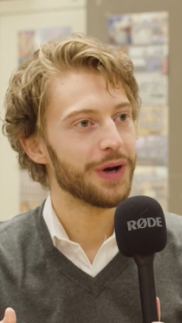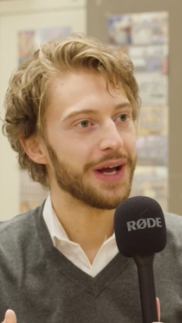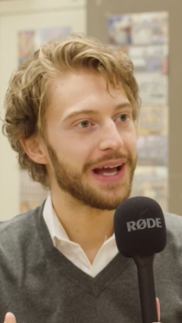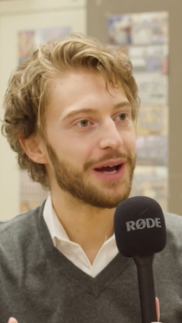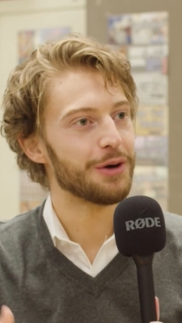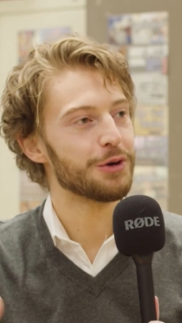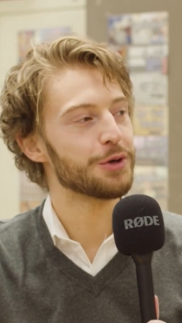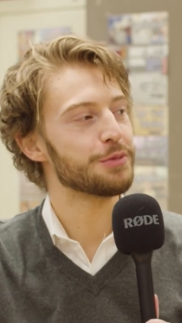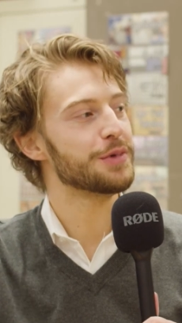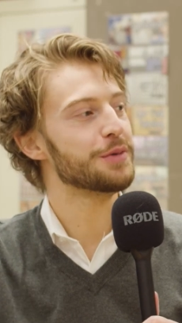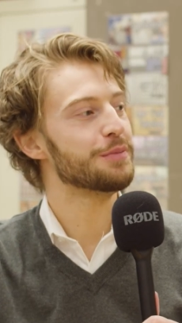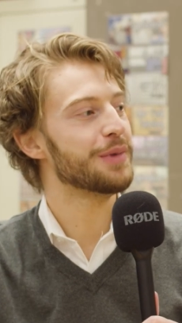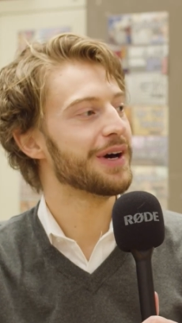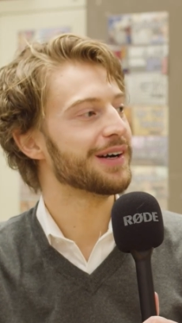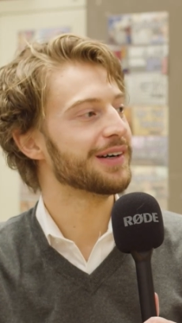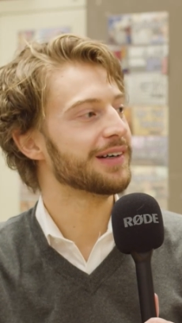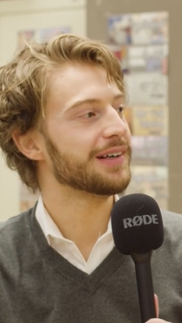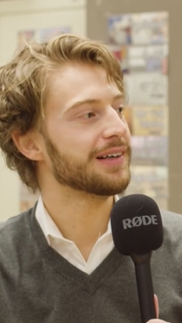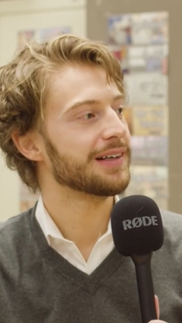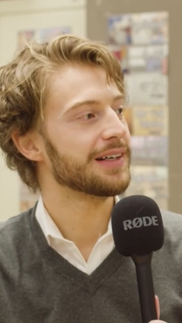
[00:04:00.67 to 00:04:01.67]
how to be
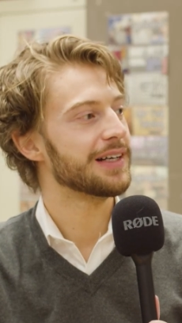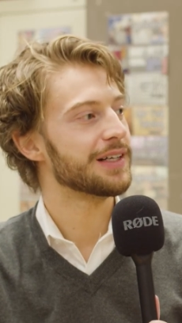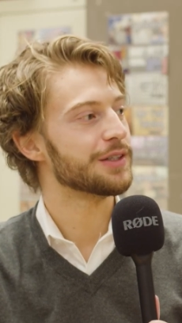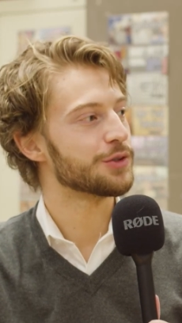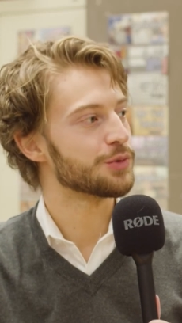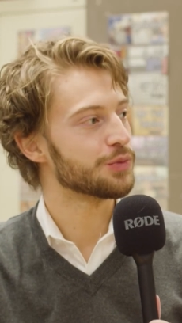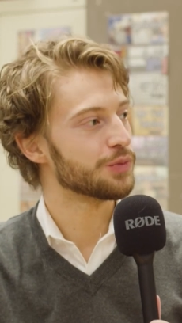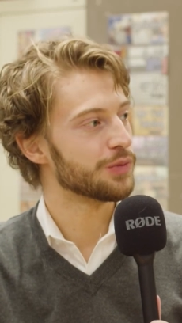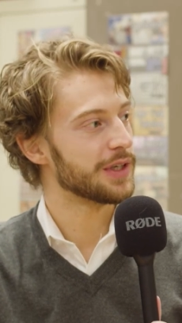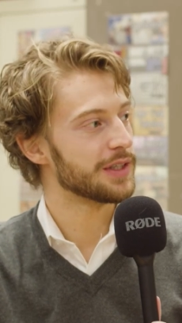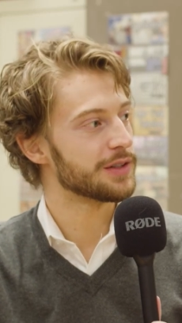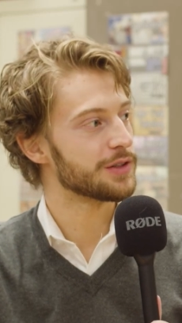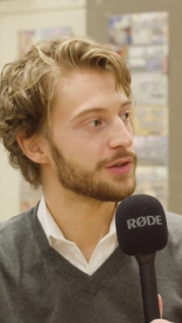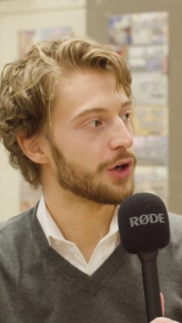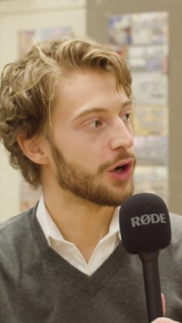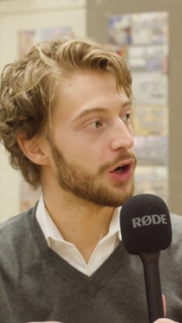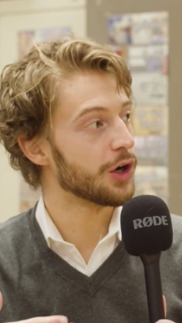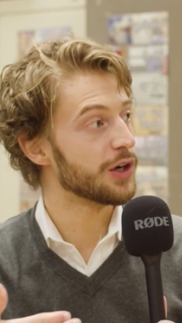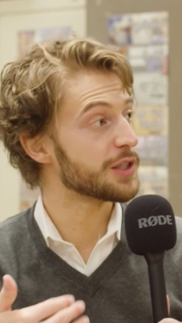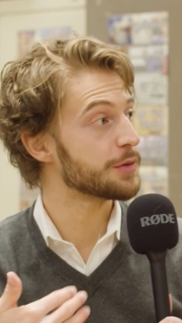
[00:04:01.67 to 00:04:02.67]
better, it's
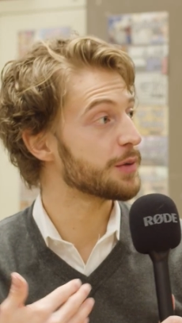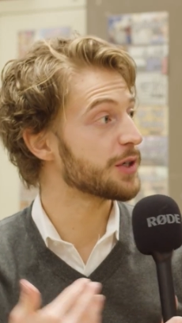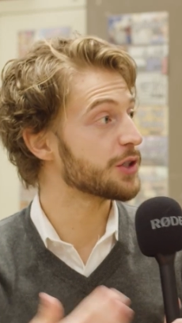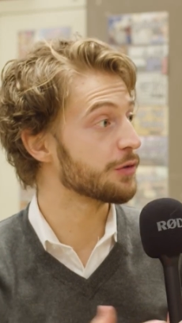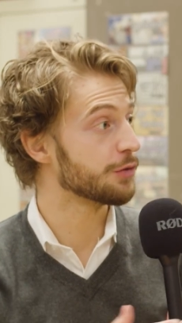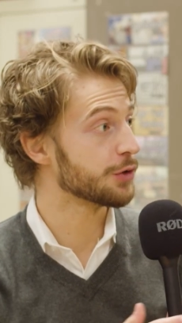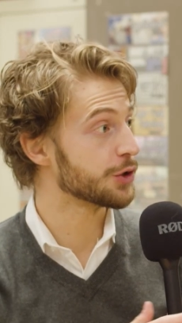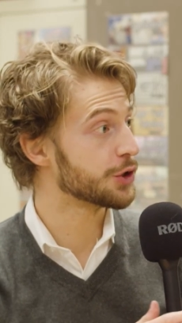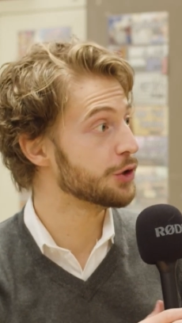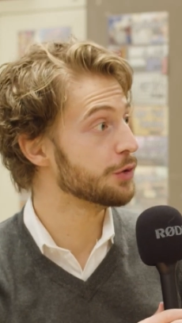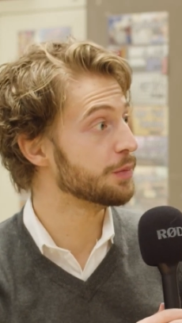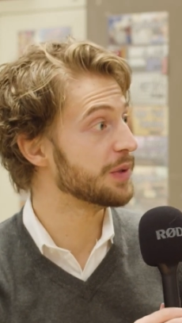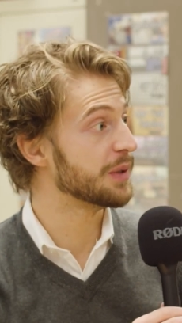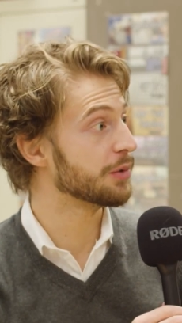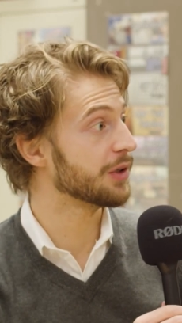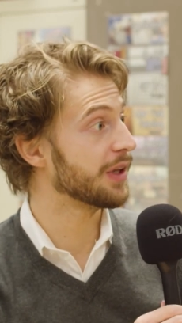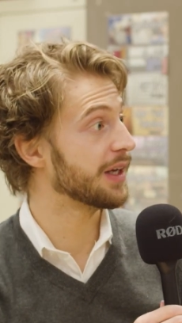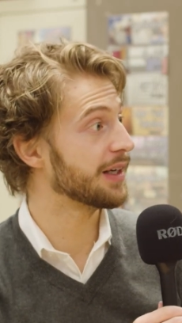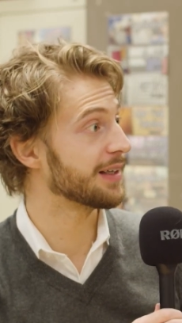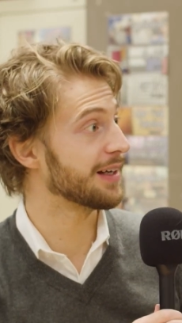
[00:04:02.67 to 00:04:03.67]
hard, especially for two
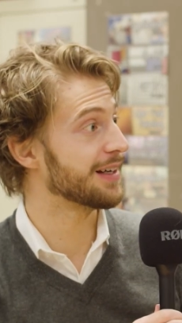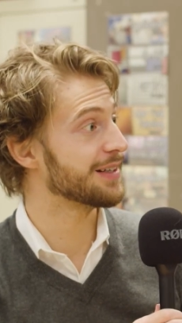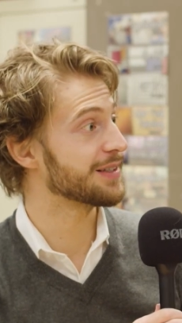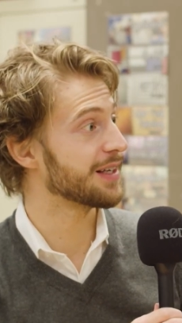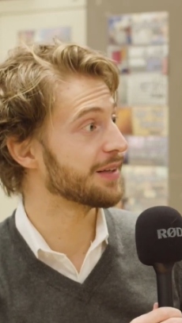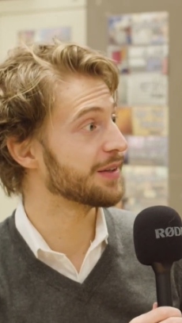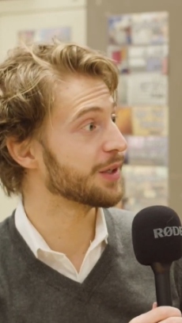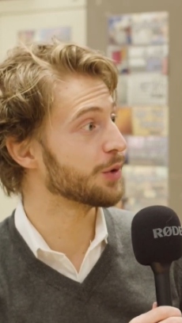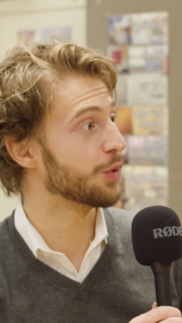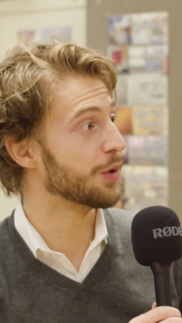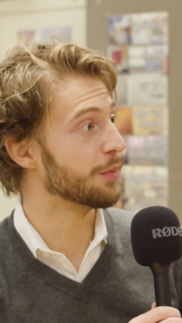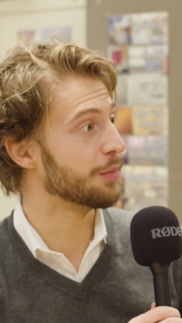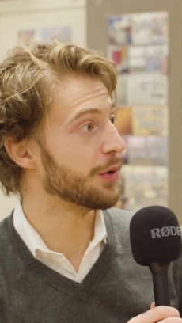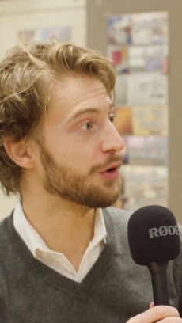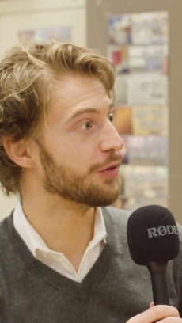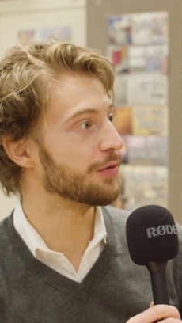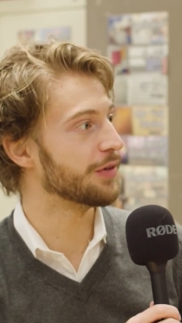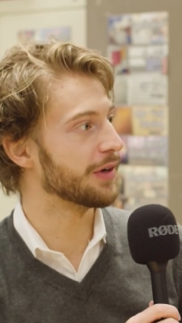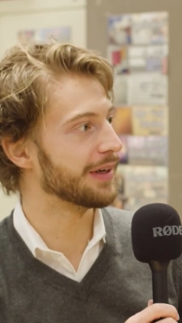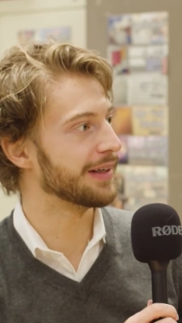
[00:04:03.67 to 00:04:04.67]
people like us. I think we're
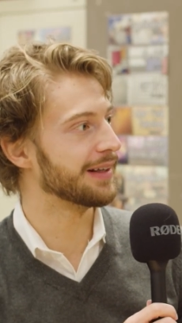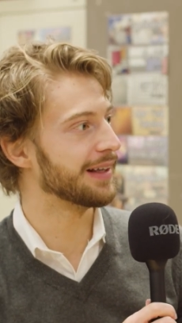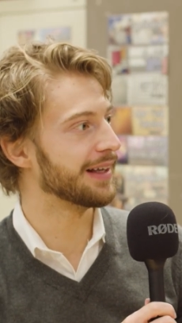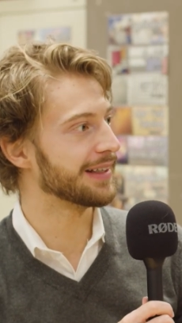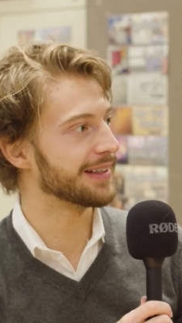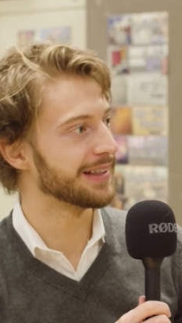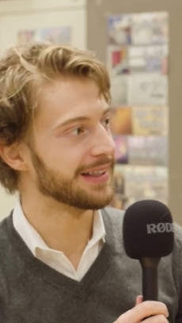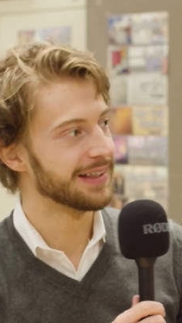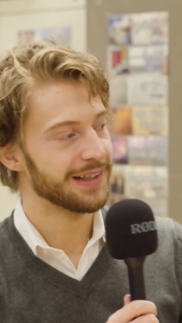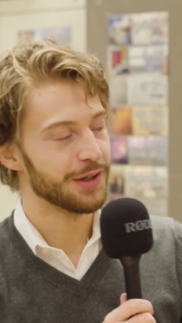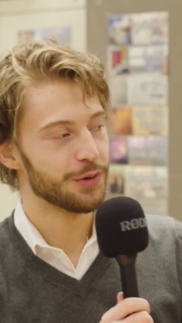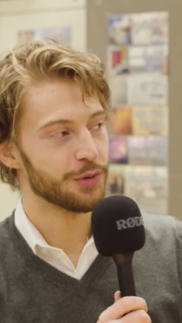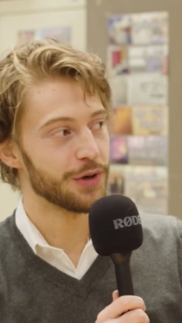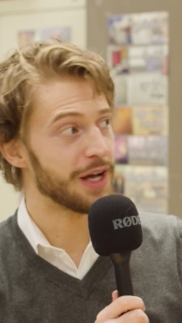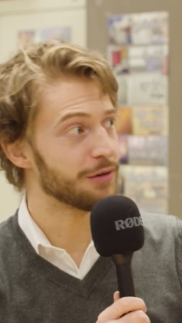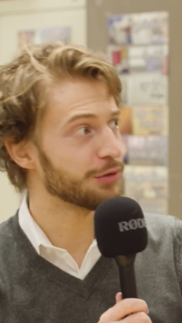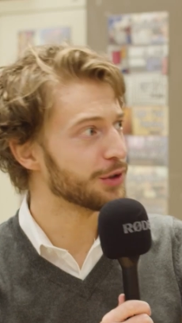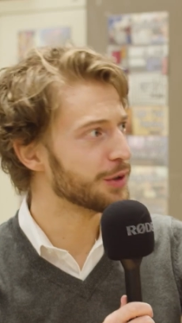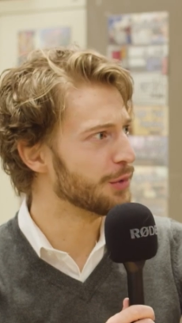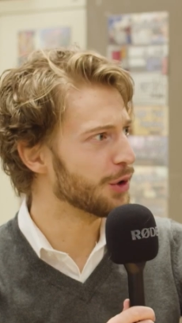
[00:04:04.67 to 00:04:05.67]
both very we're
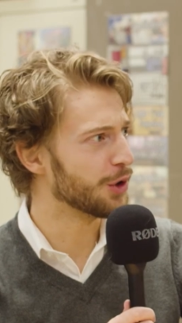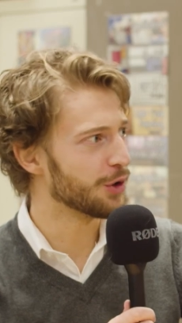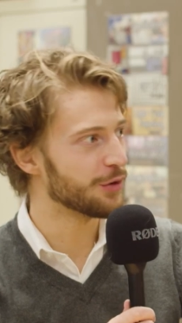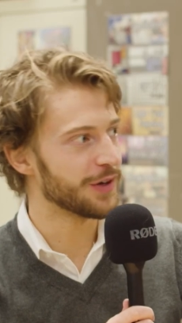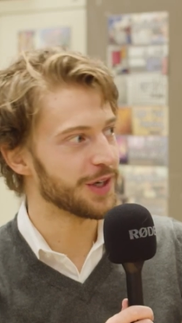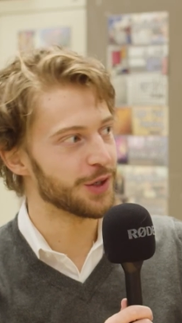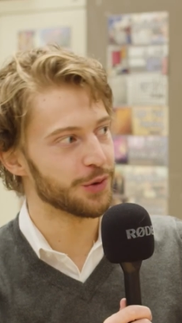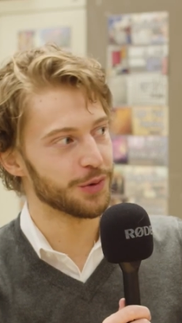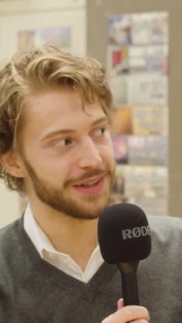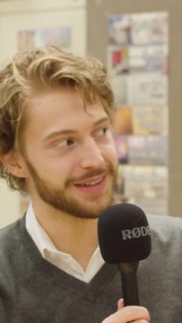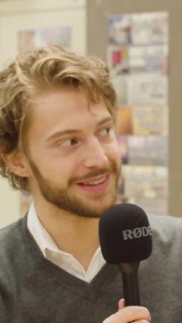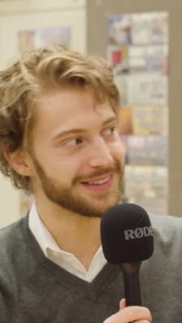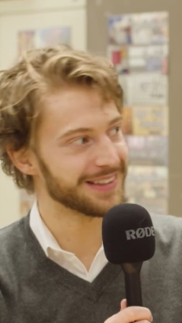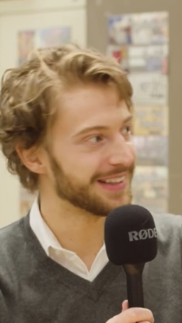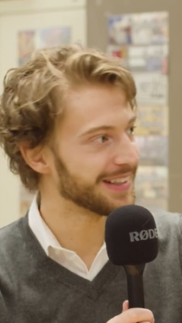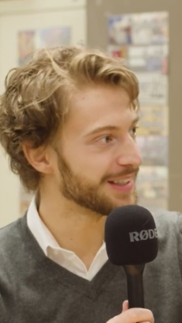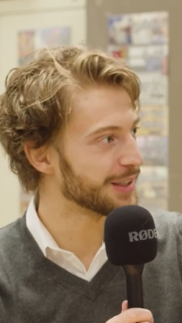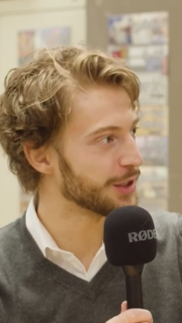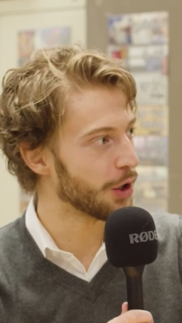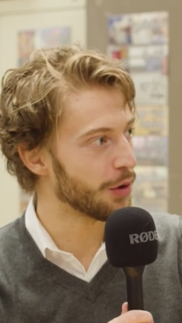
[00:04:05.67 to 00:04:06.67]
heavily motivated. We like
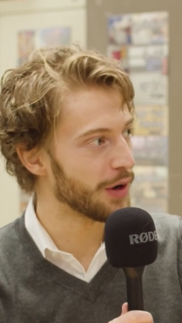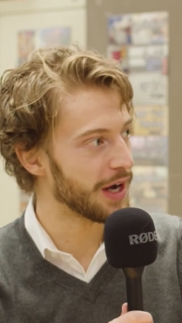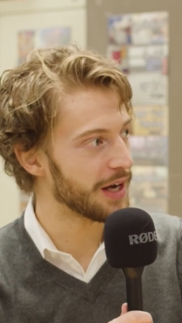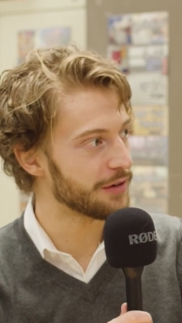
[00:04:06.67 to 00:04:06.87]
to go after